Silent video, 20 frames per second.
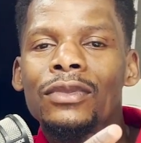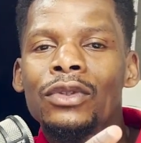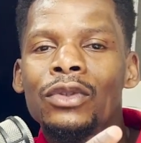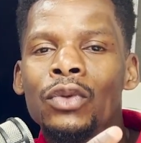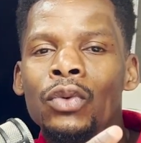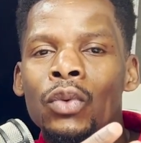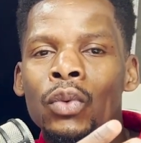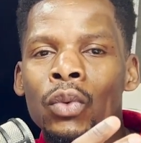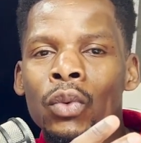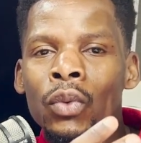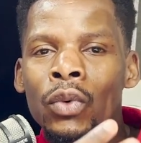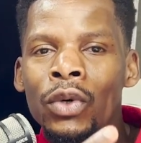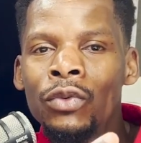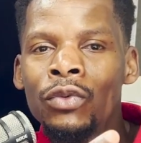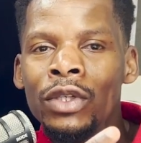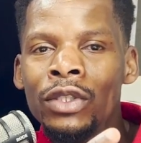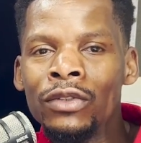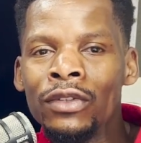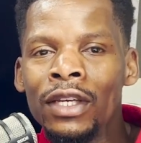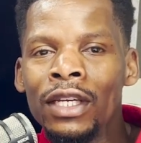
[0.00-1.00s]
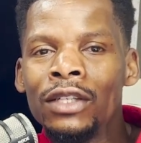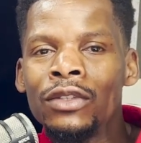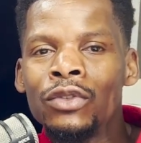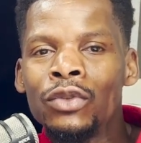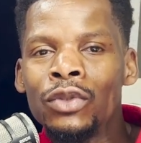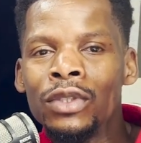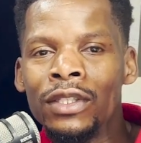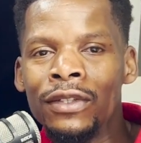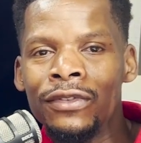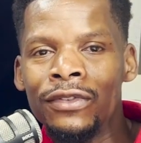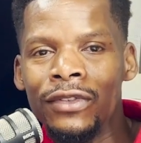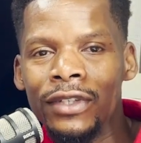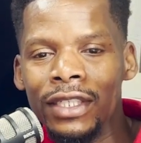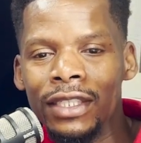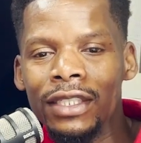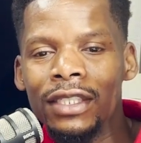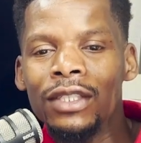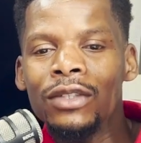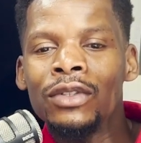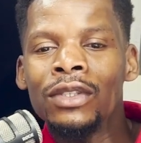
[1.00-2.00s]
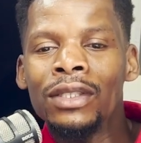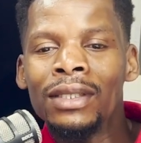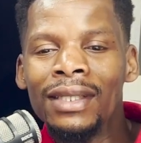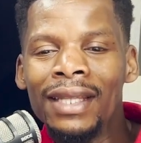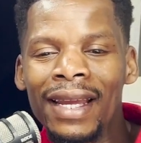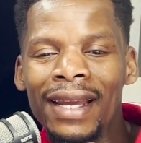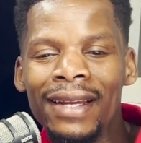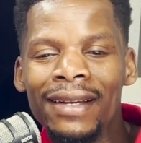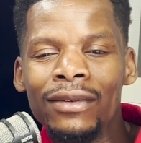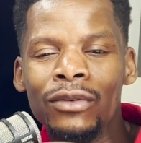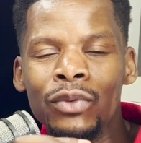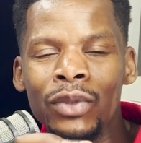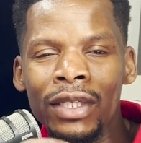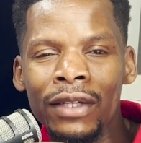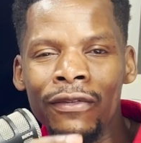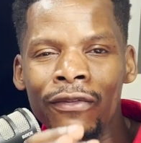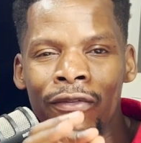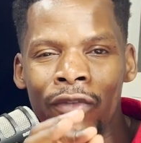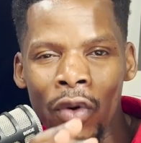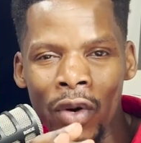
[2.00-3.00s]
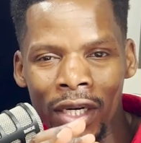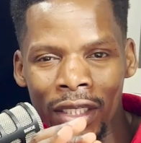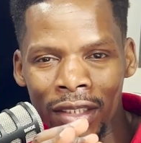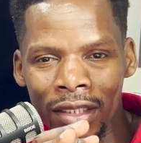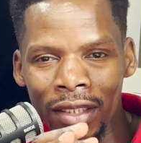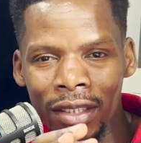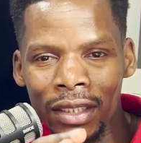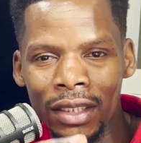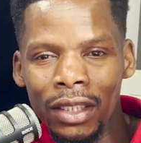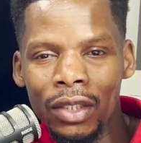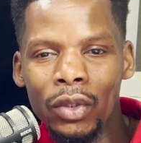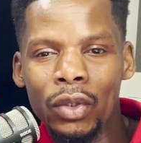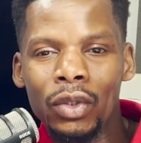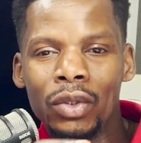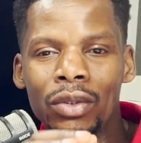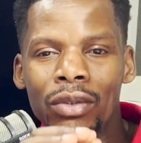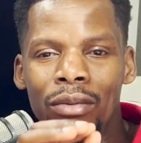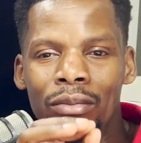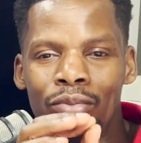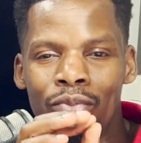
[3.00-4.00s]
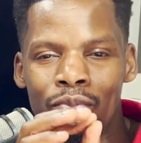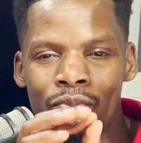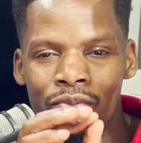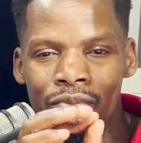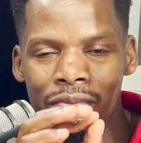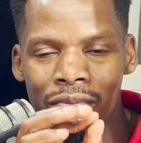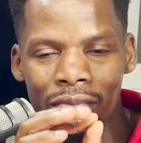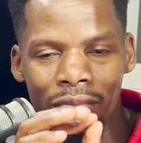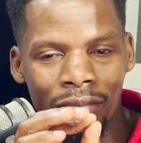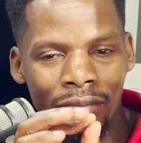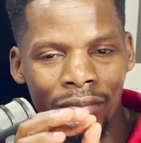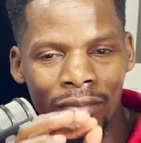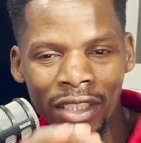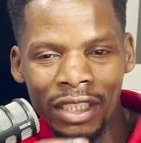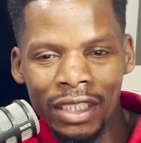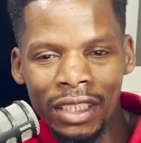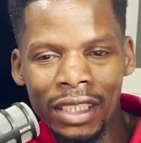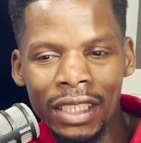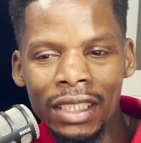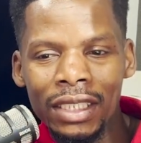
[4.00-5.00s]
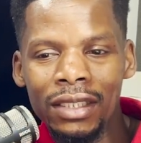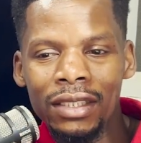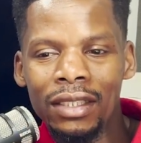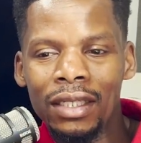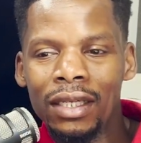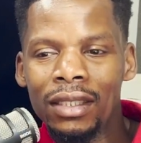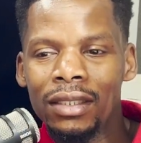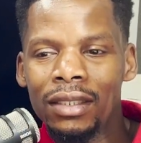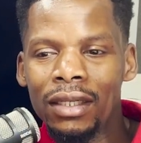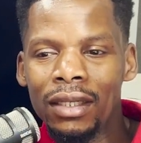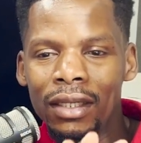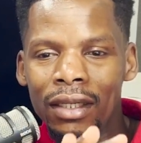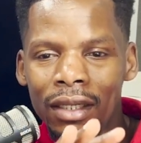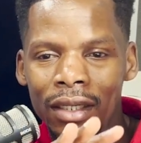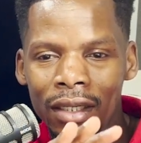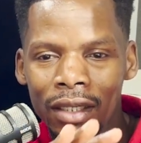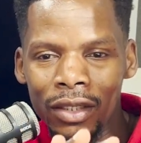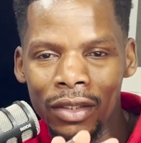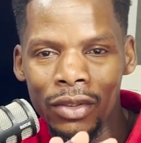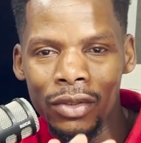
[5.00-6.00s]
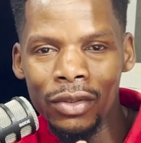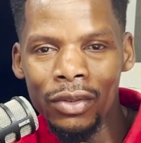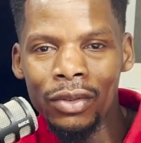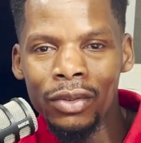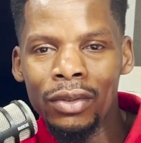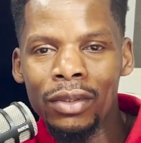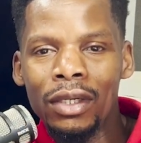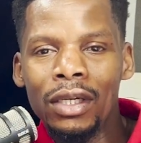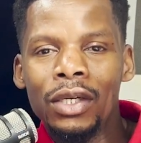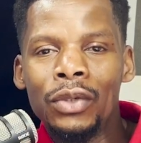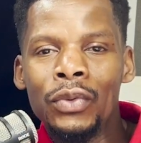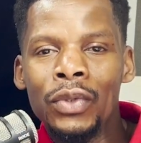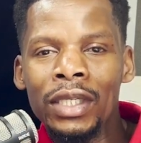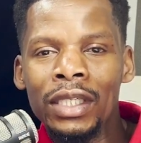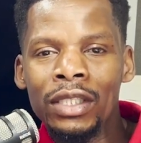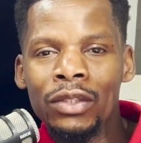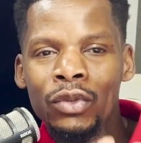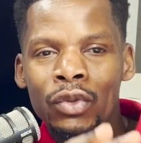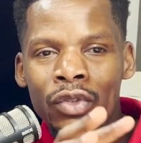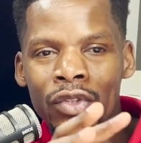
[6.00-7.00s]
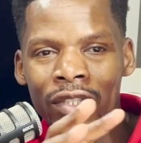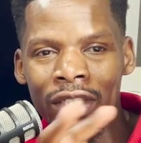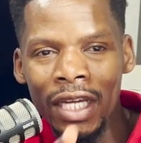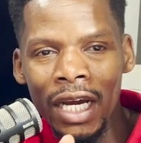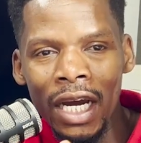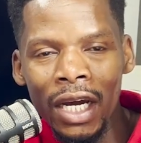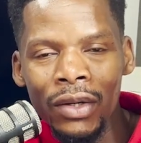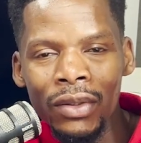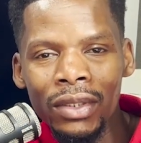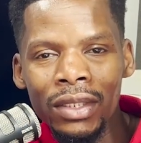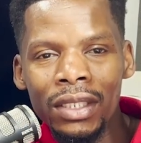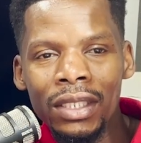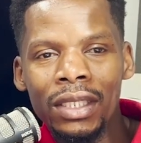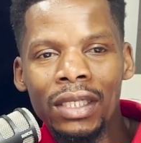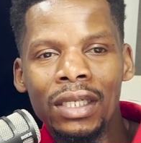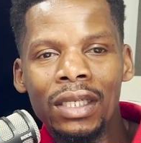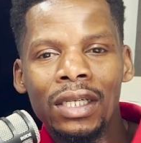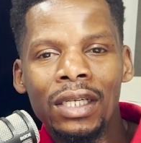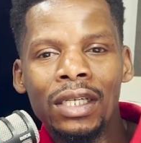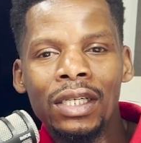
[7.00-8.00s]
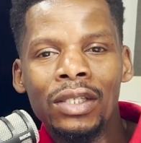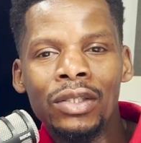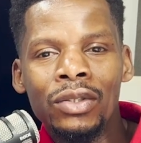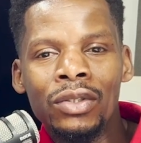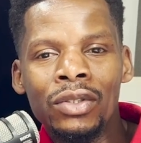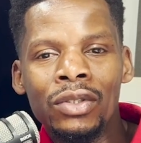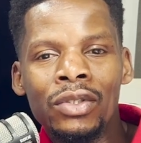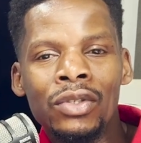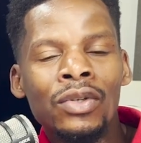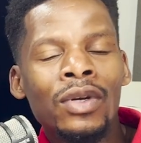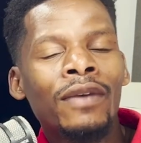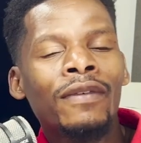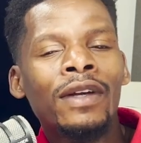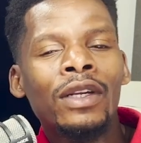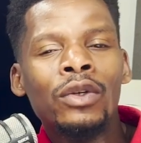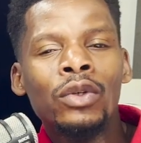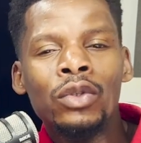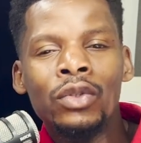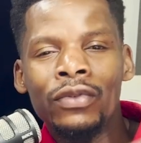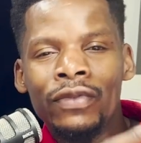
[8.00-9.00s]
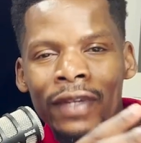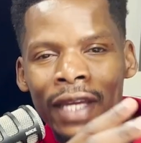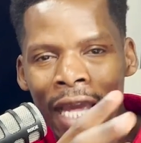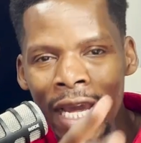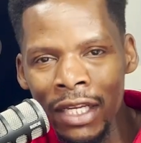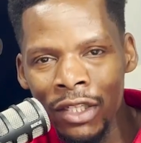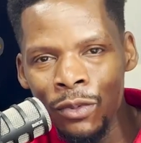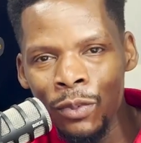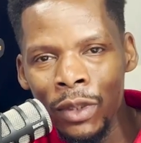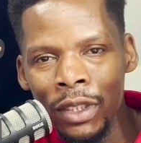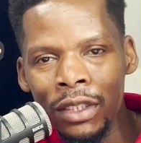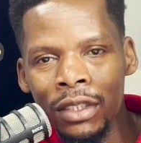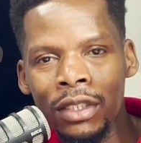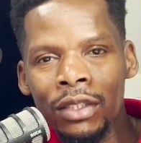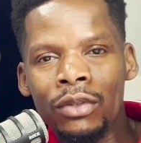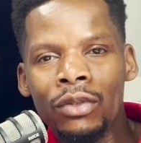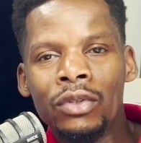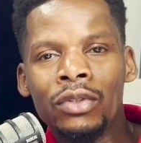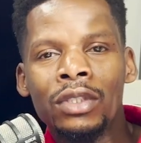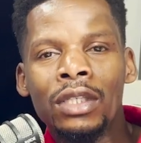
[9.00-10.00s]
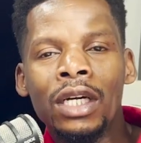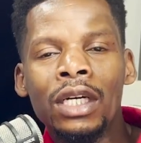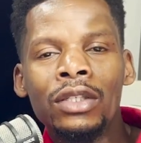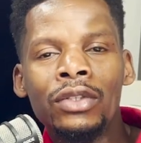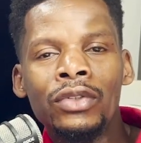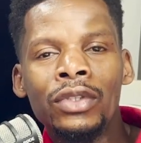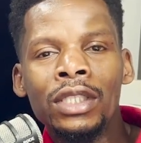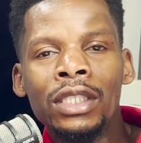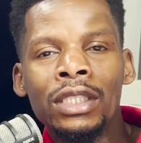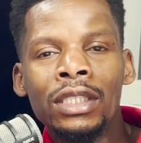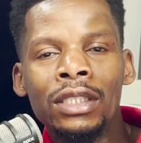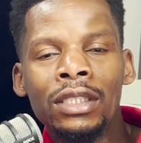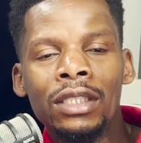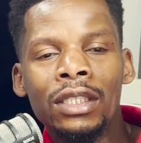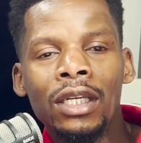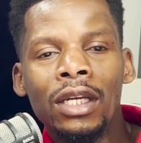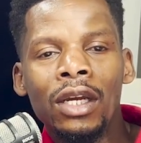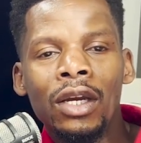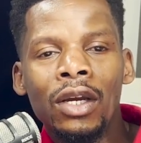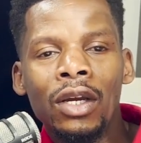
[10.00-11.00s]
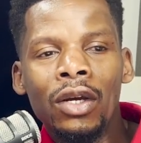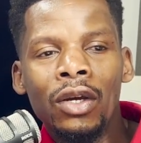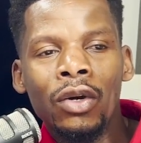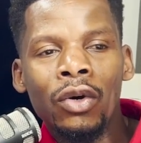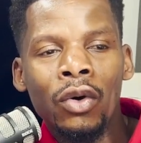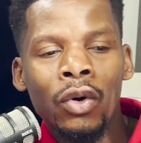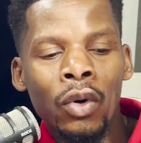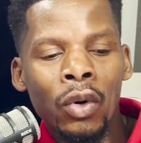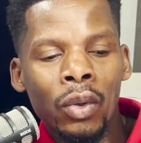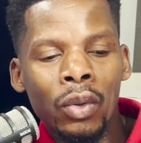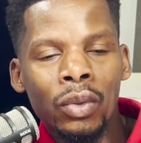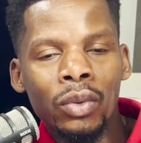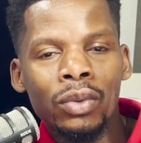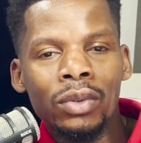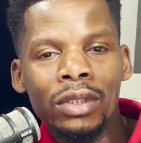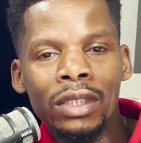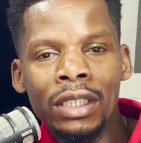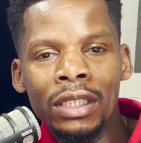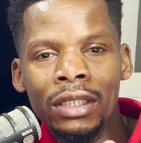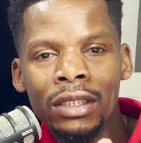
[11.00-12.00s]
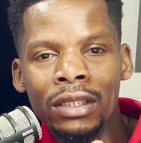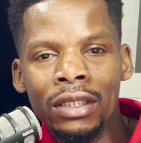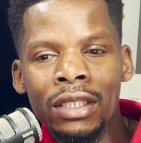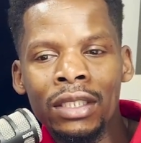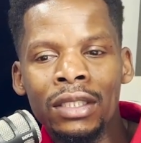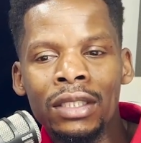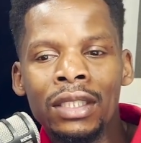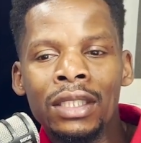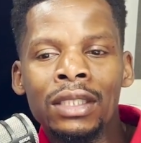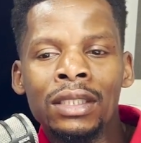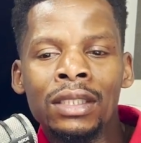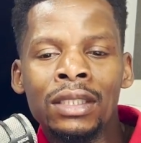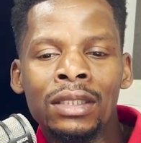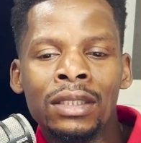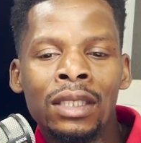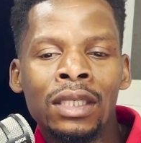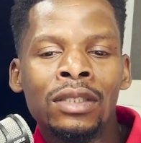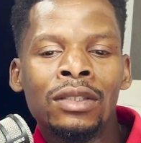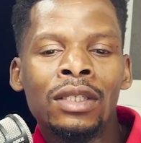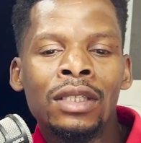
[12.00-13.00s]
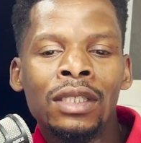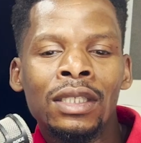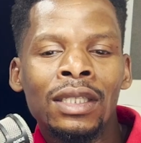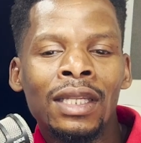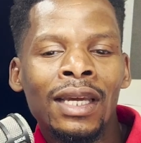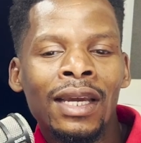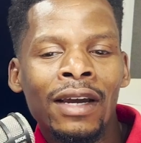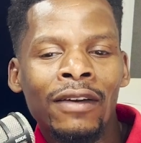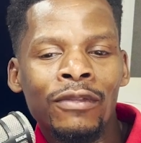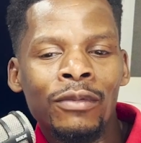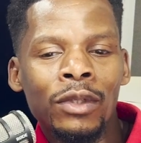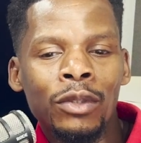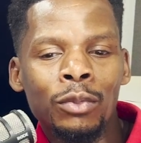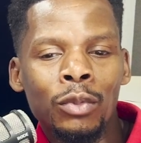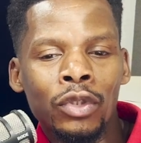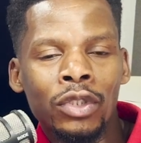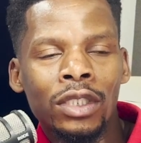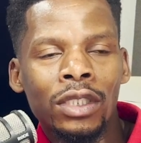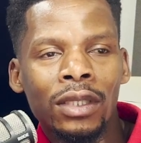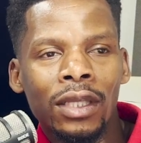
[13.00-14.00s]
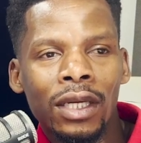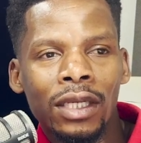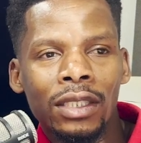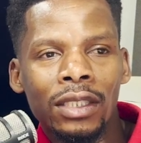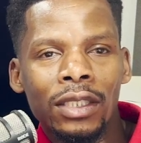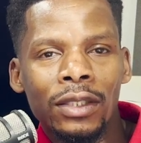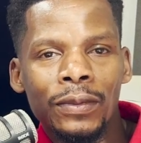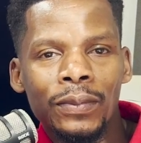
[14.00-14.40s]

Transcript: What do they do different? Did they really focus on machines that, really do sound? Do you have a lot of experts in those countries? Or it's actually the government pushing that?